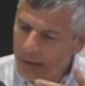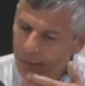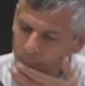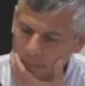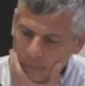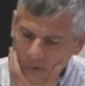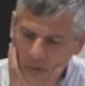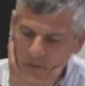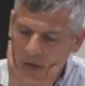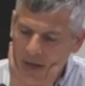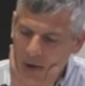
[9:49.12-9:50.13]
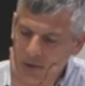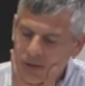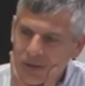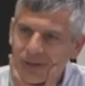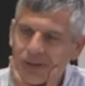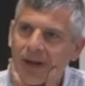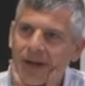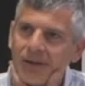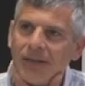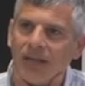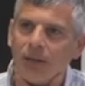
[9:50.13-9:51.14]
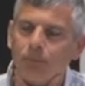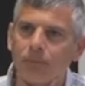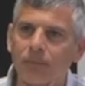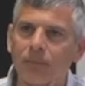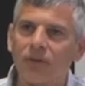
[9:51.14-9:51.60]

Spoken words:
so how are you, how do you get